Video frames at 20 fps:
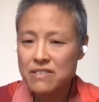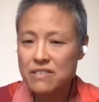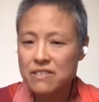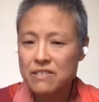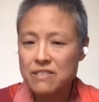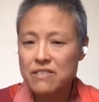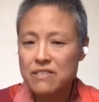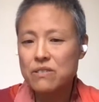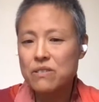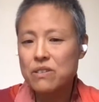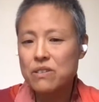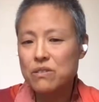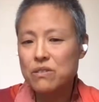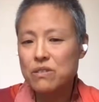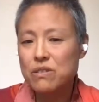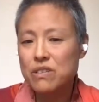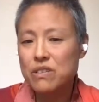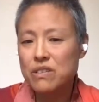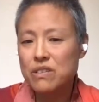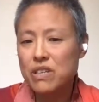and so that
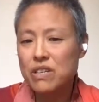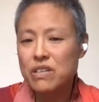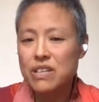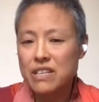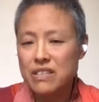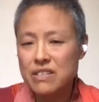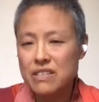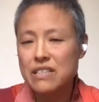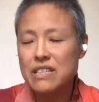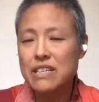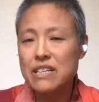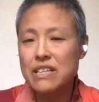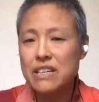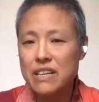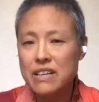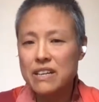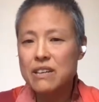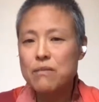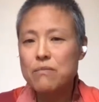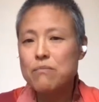we can actually
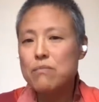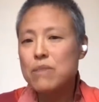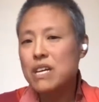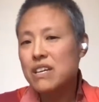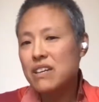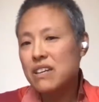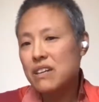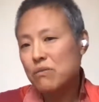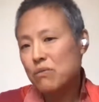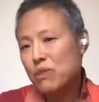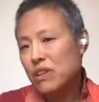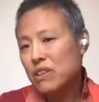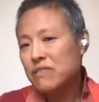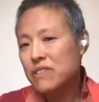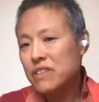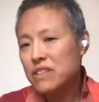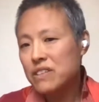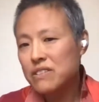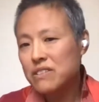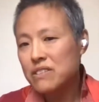make it
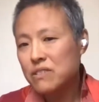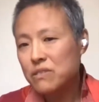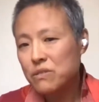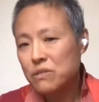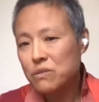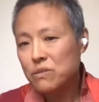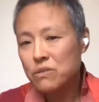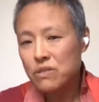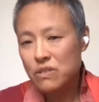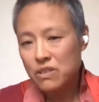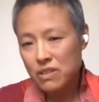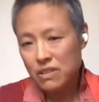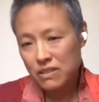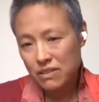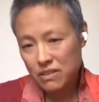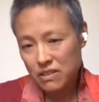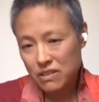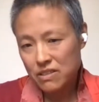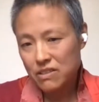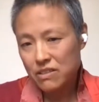relevant to
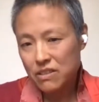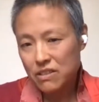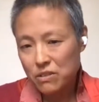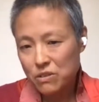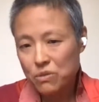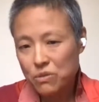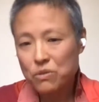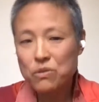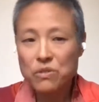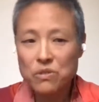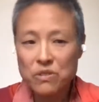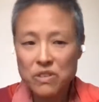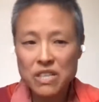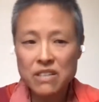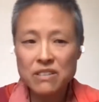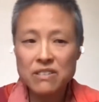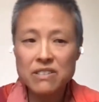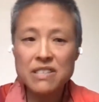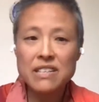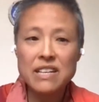to you who are
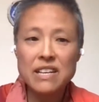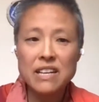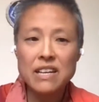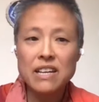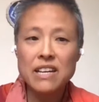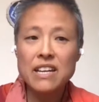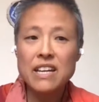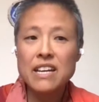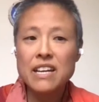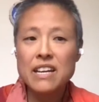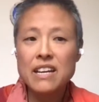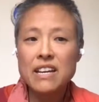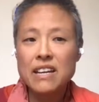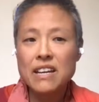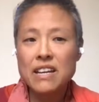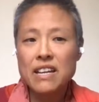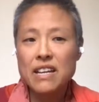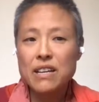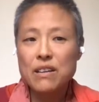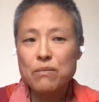here today.
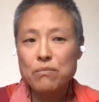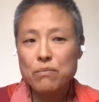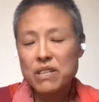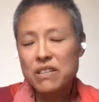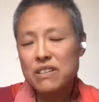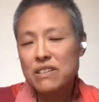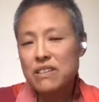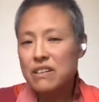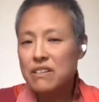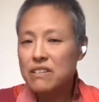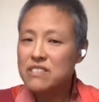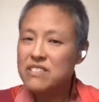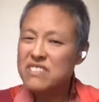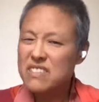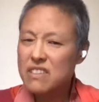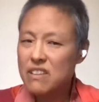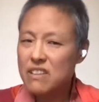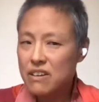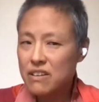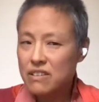But I just
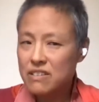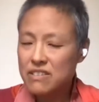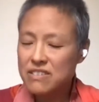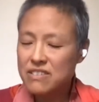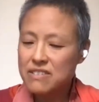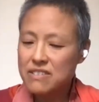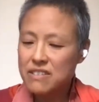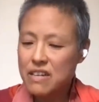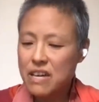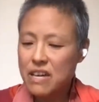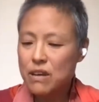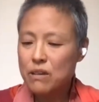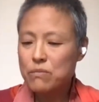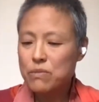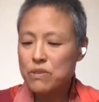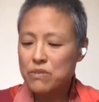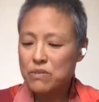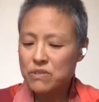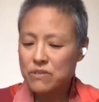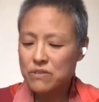thought, just to help
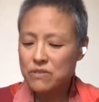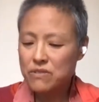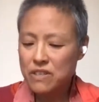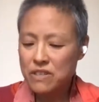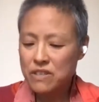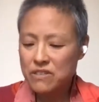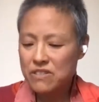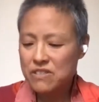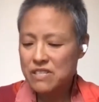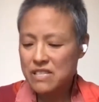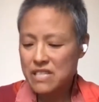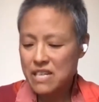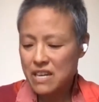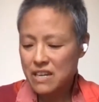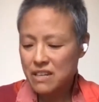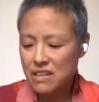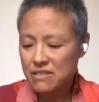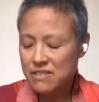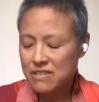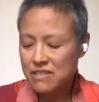sort of
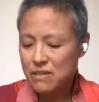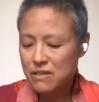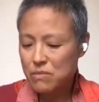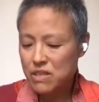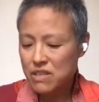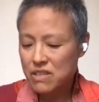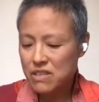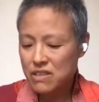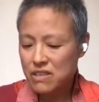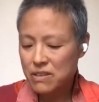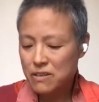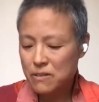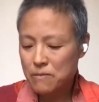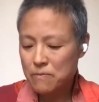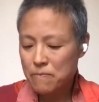understand some of the